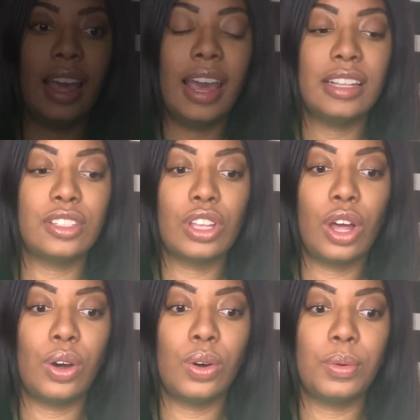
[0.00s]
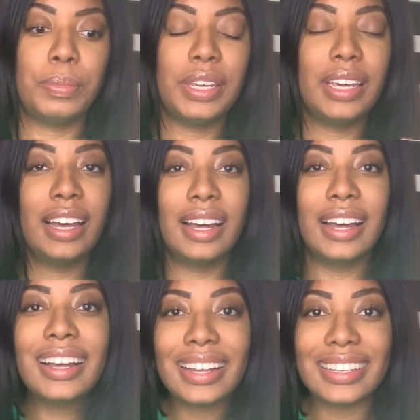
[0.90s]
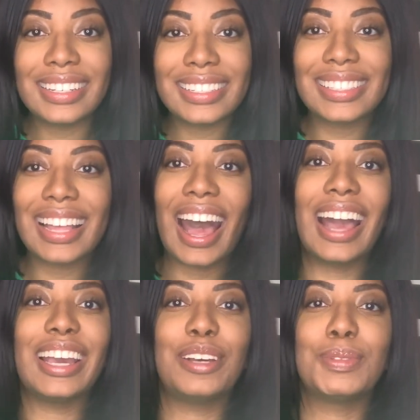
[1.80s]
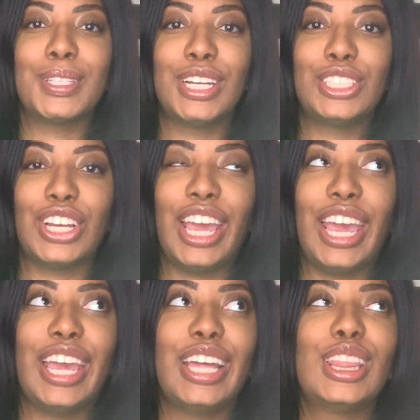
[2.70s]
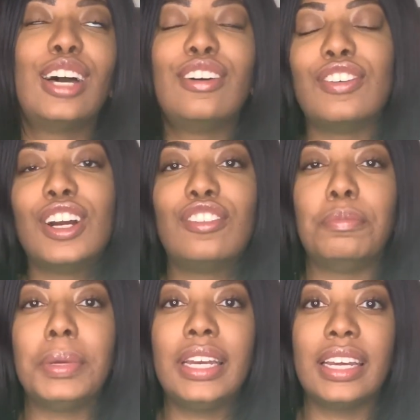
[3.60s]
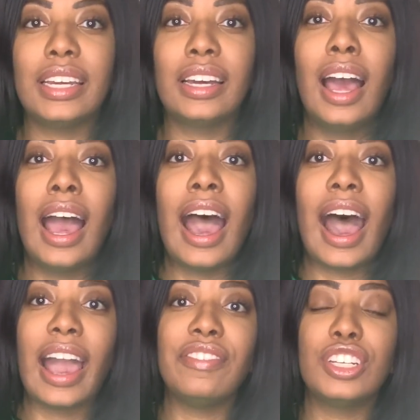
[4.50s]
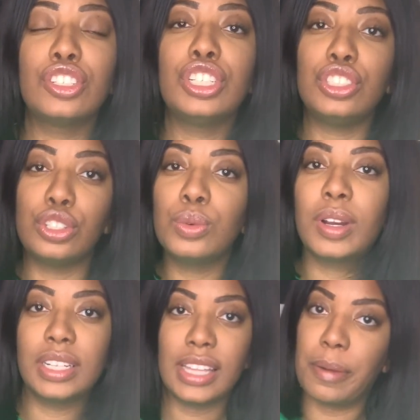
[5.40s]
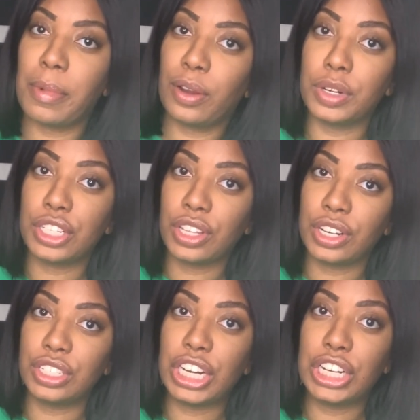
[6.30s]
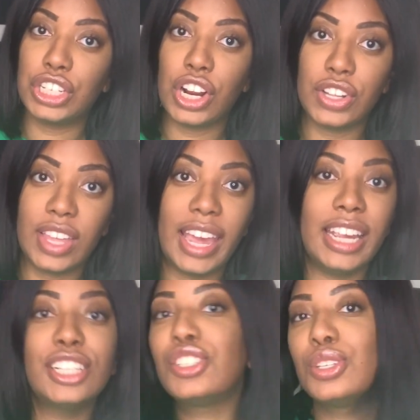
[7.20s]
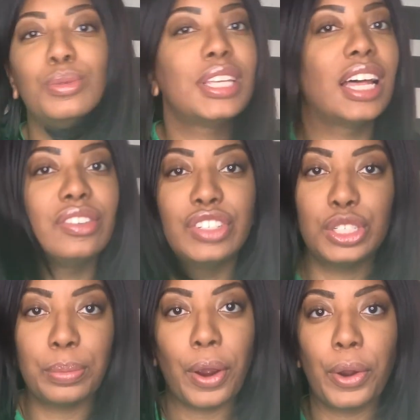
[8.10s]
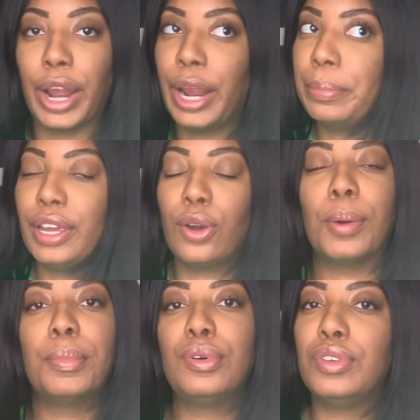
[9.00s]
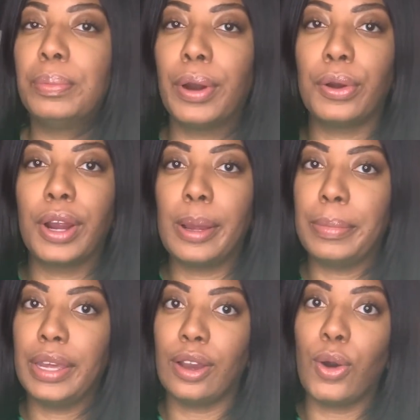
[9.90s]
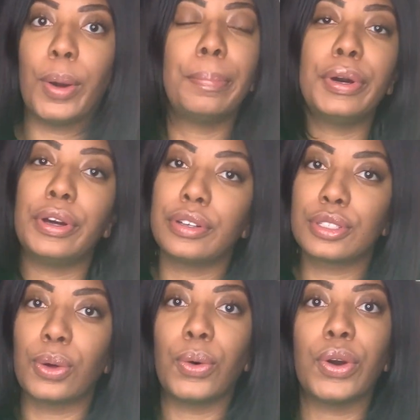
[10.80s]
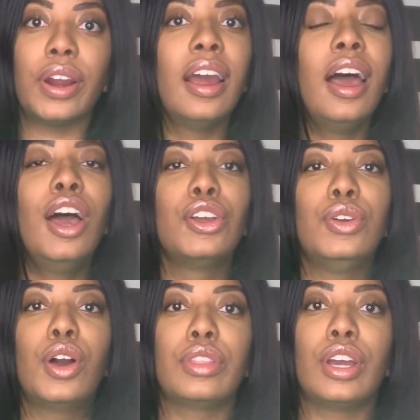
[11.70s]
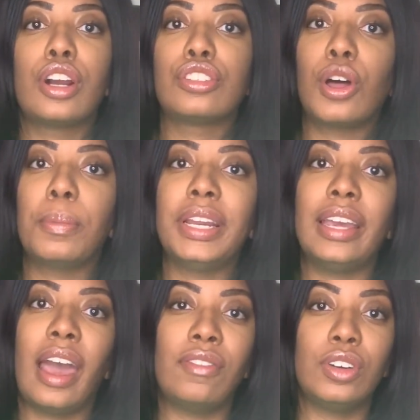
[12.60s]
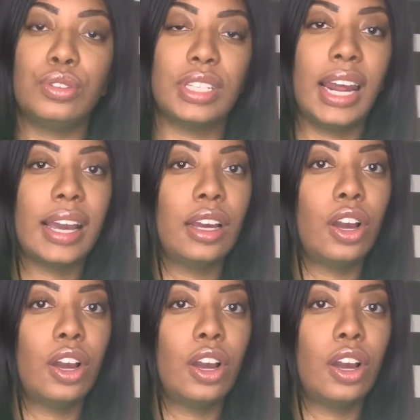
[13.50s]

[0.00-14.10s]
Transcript: And so because I am such a lover of media, I eventually do want to take my research and turn that into television programming or movie programming or books, or, you know, there are so many avenues that I could